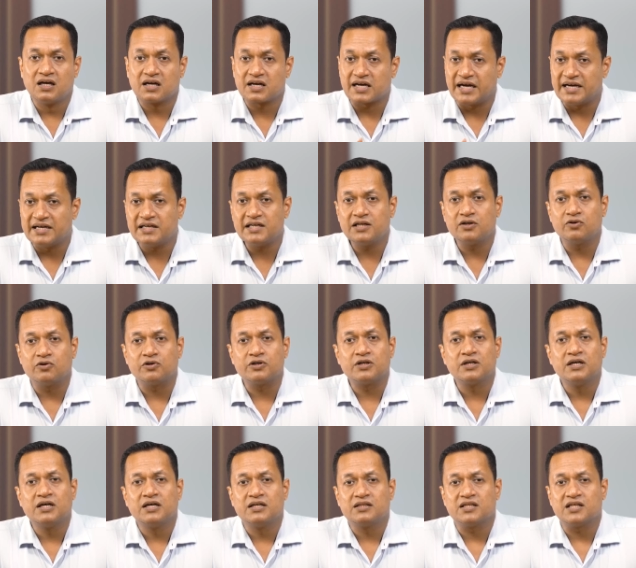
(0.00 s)
Kindly
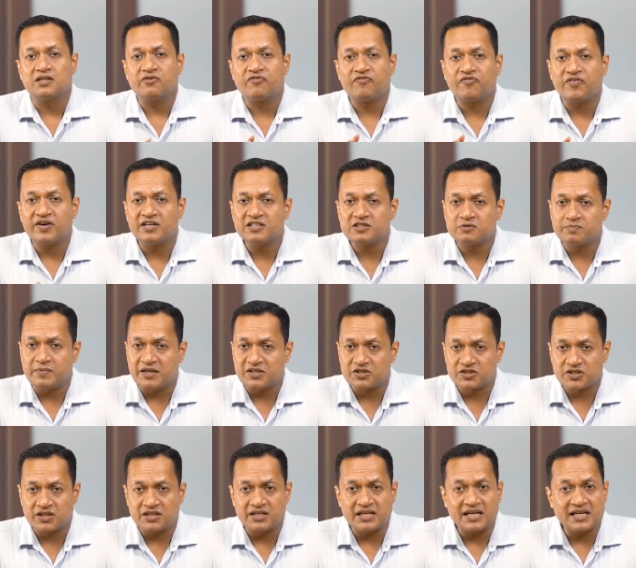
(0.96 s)
note that the funds
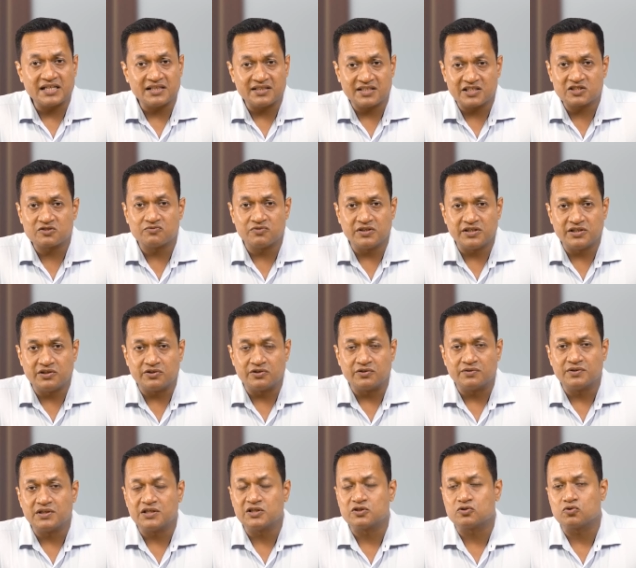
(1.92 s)
mentioned in this
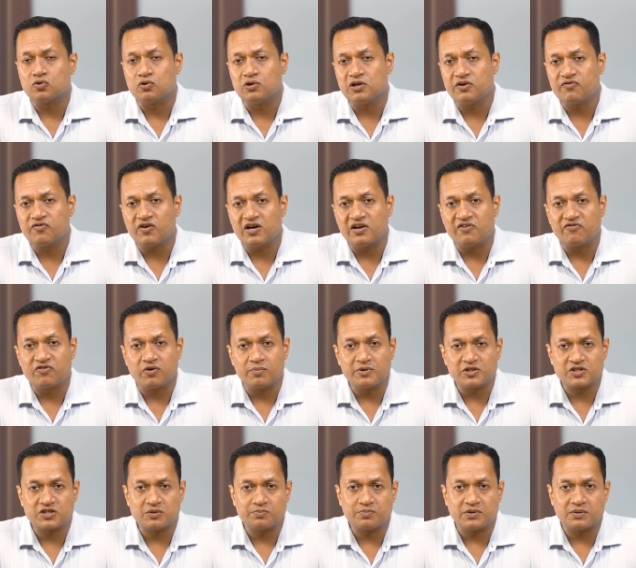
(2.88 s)
video is only for
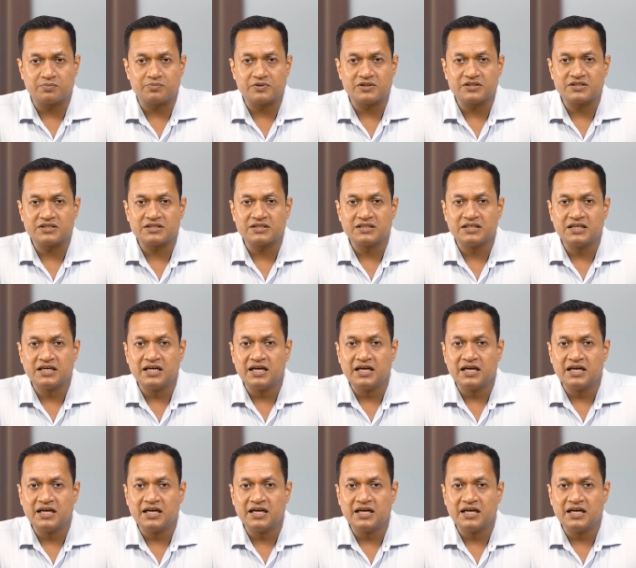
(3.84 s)
information purposes.